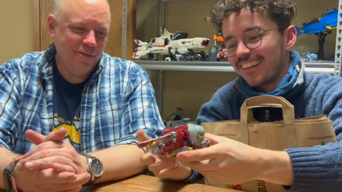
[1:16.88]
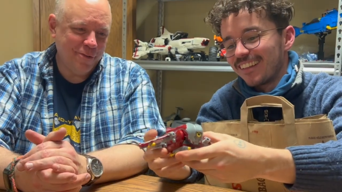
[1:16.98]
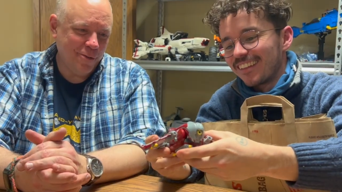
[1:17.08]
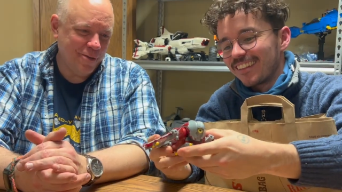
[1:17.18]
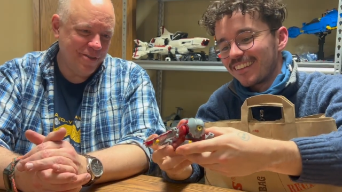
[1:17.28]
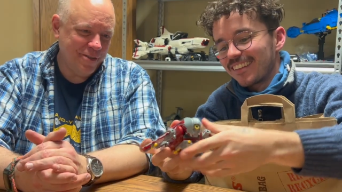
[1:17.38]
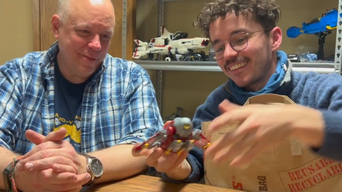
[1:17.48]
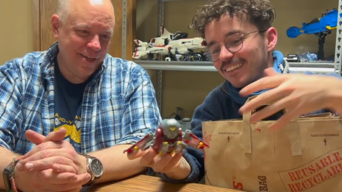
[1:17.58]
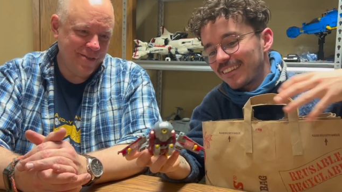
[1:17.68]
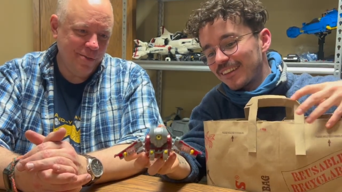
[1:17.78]
Speaker 1: Of course,
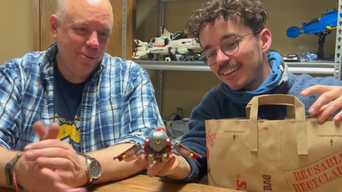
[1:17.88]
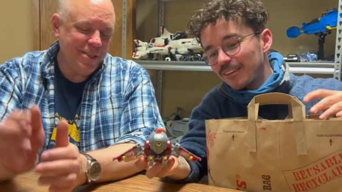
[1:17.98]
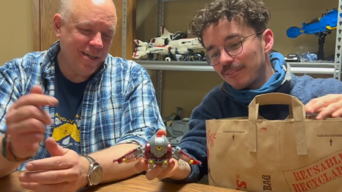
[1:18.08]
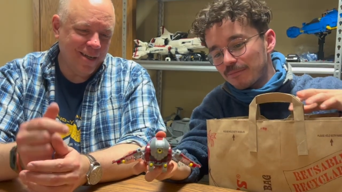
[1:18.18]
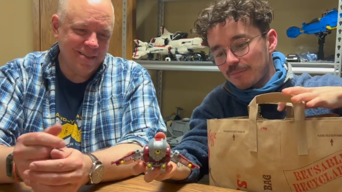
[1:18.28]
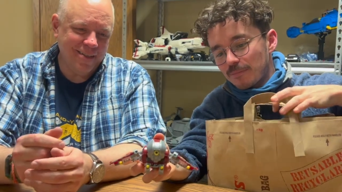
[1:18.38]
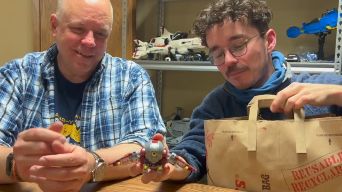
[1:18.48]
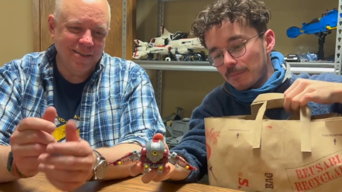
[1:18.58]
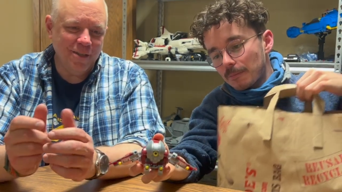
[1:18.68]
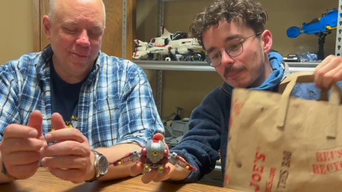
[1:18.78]
the Banshee. We talked
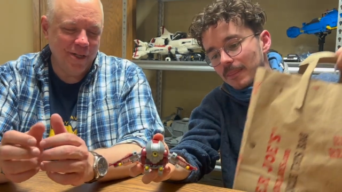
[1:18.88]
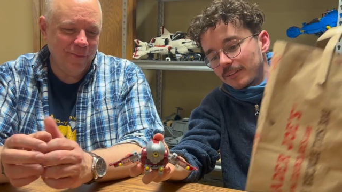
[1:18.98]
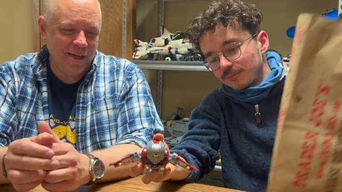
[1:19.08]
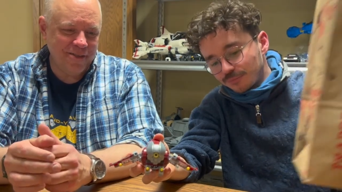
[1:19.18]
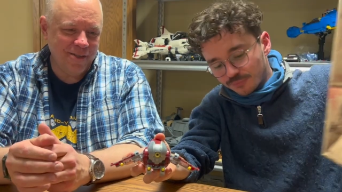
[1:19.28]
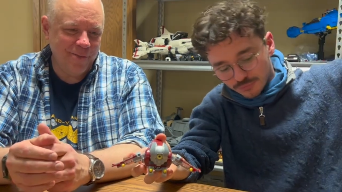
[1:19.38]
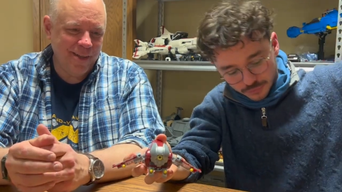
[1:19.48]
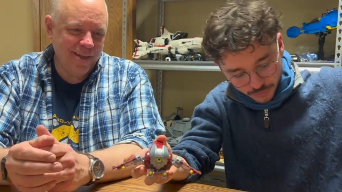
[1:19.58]
a little bit about some of